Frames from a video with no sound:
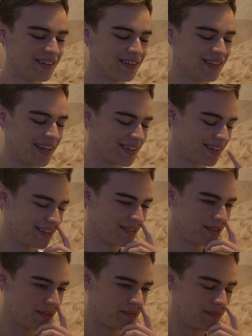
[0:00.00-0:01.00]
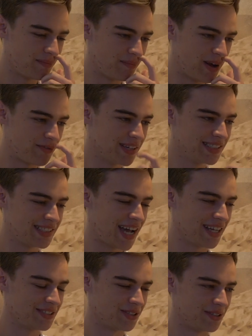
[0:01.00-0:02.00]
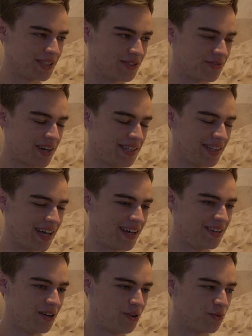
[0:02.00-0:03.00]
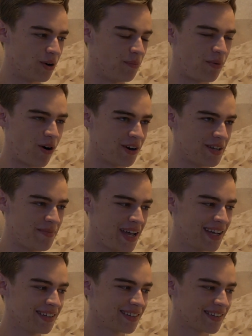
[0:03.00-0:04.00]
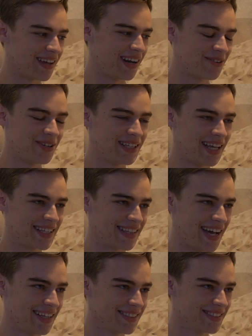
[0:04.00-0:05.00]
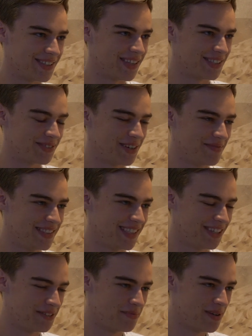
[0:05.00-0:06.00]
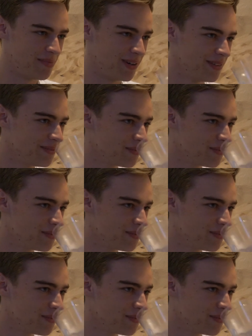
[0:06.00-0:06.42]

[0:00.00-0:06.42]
Or like my friend's dad told his friend that we're a party band, and I really like that. So that's what I've been telling people.